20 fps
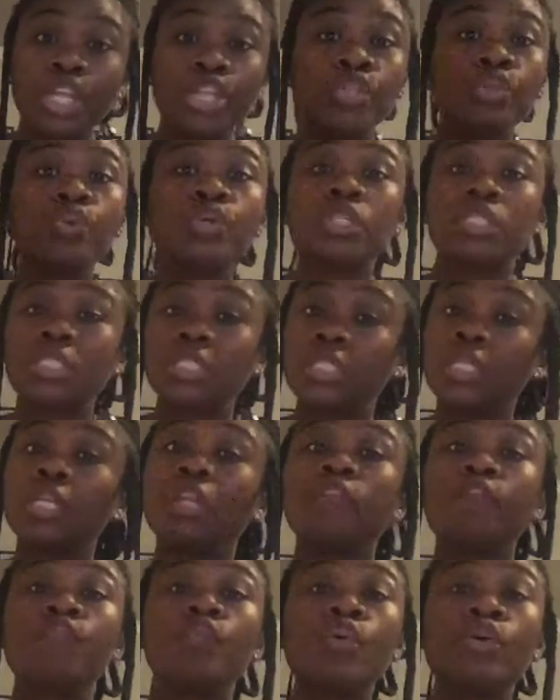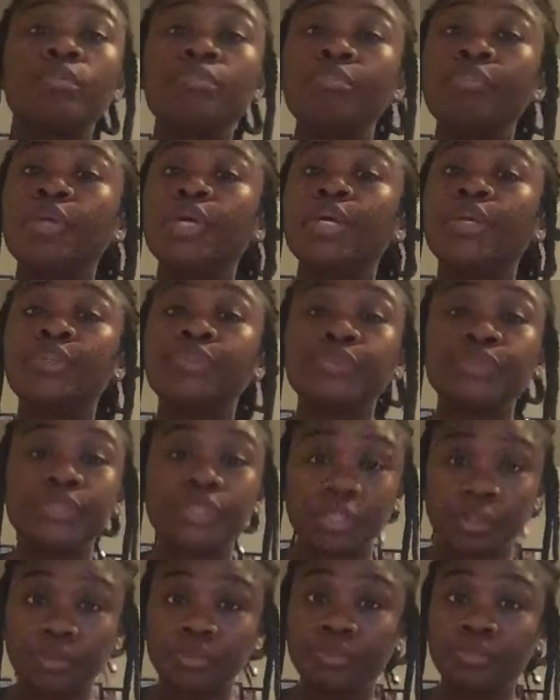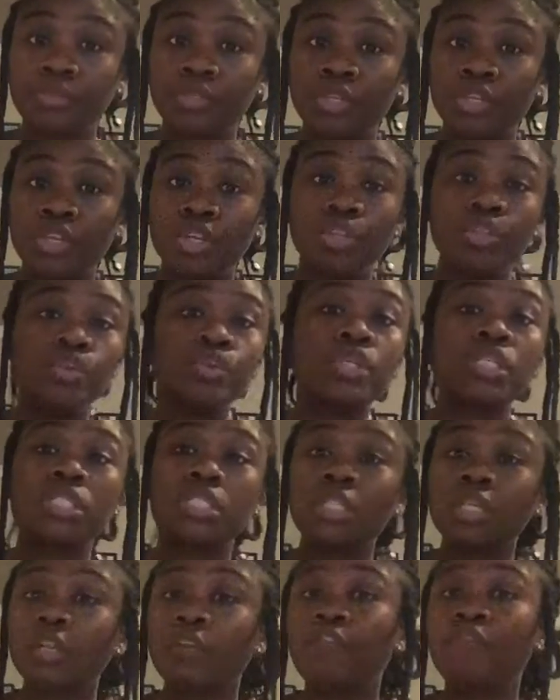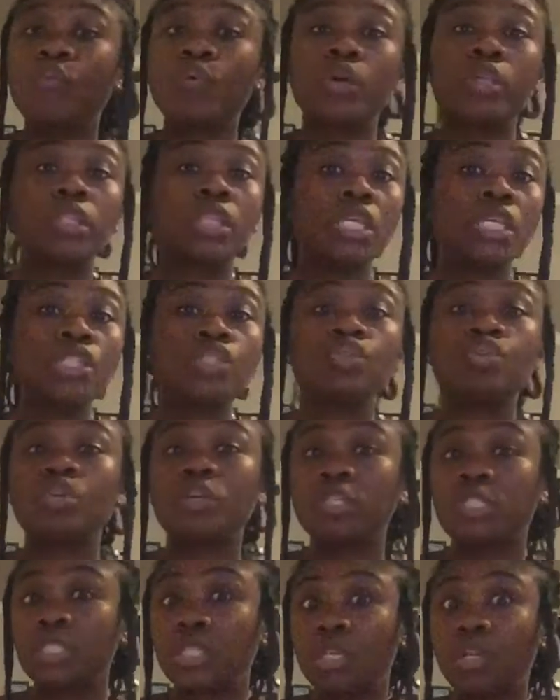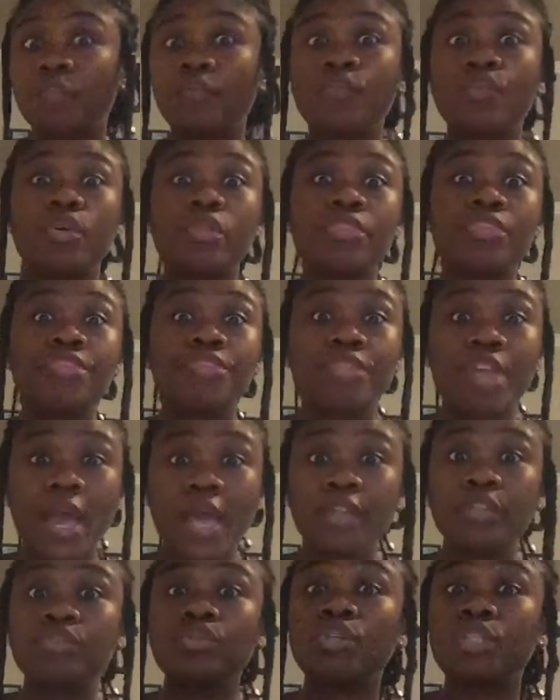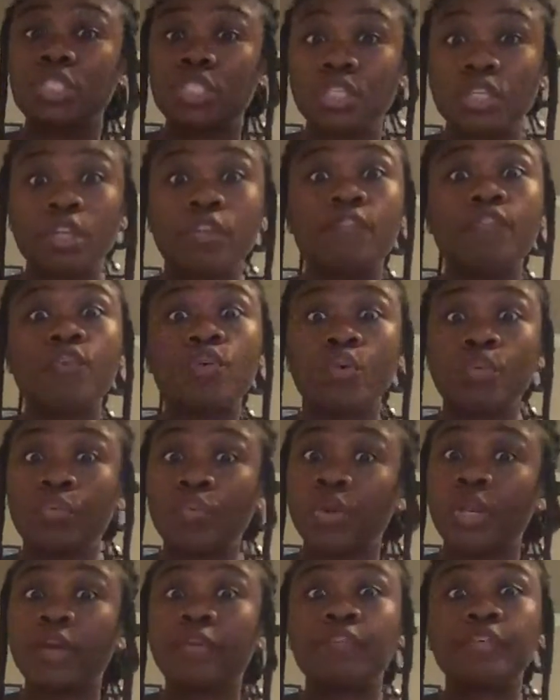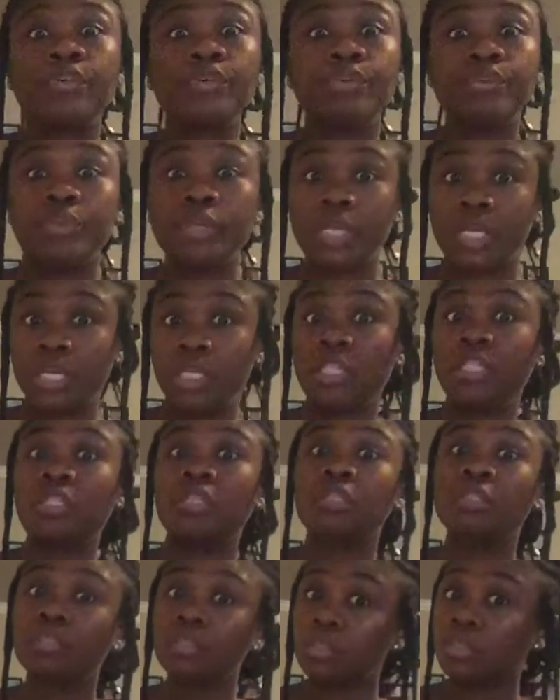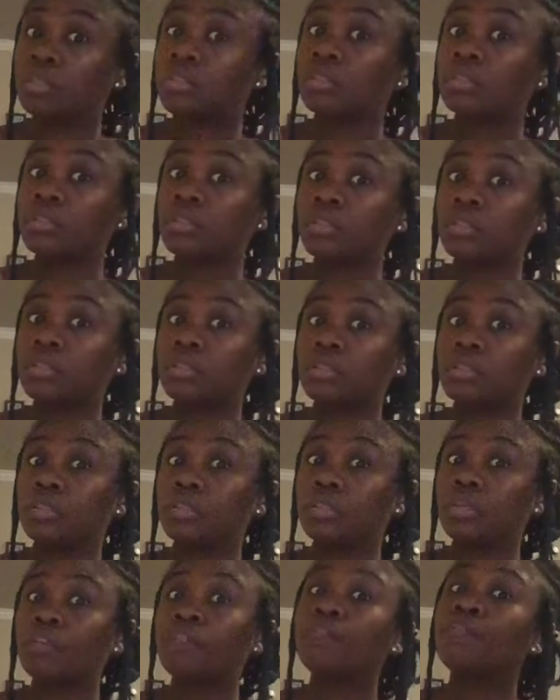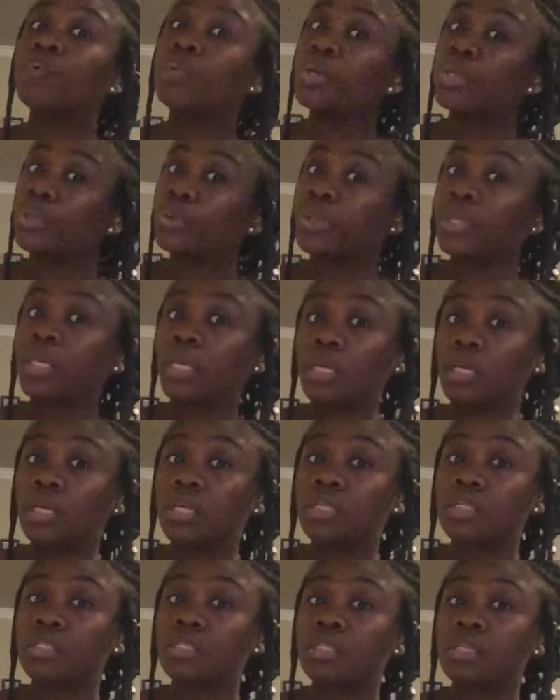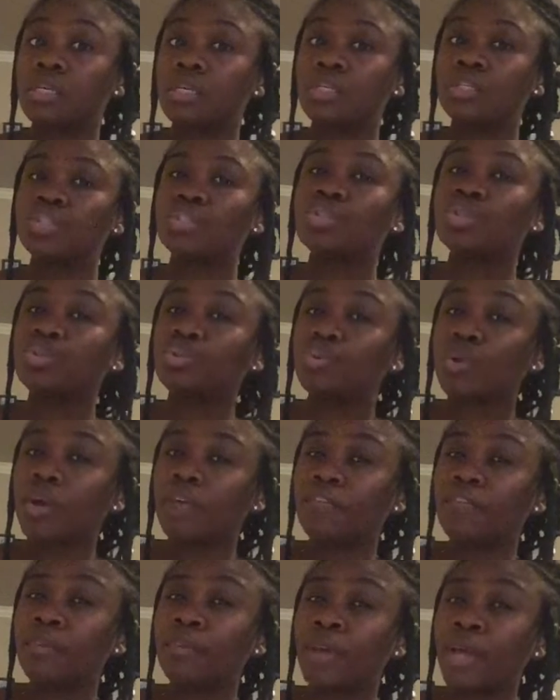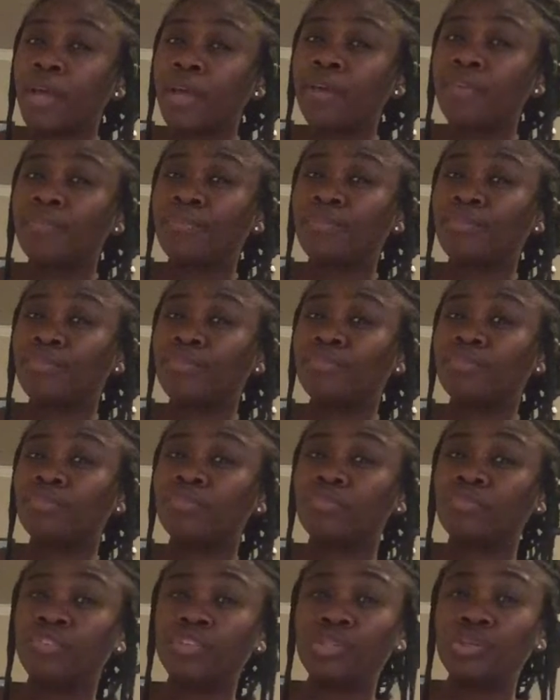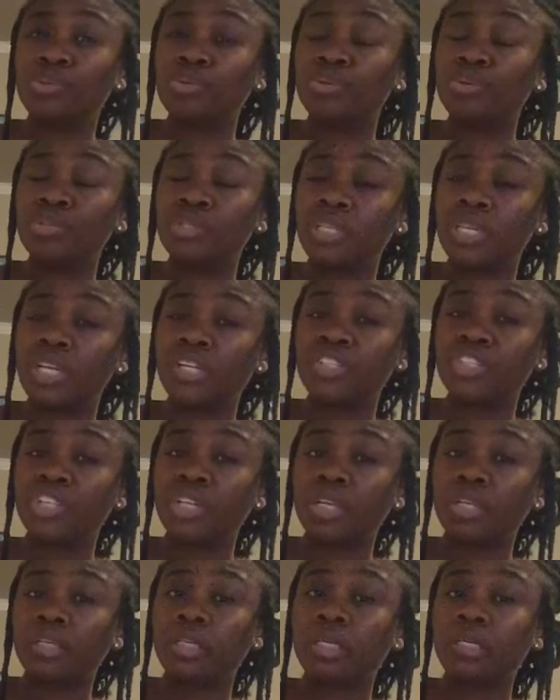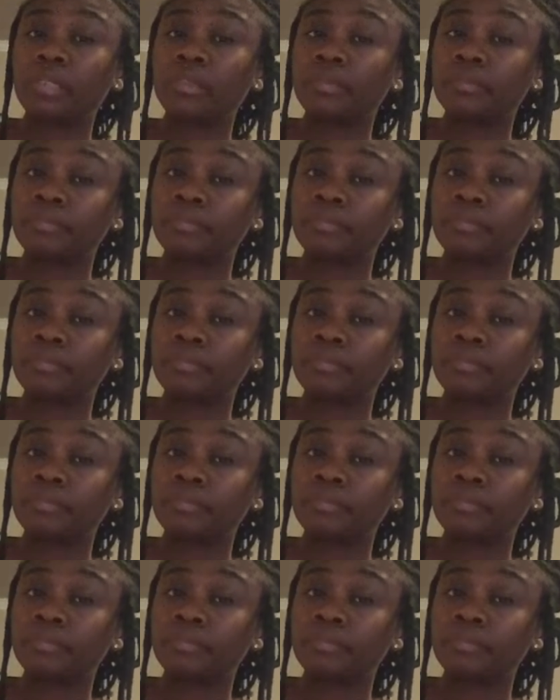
You could still afford meals. You could still afford this. You could still afford that. You could still afford whatever you need for your kids. So do I feel bad for you losing that check? Nah.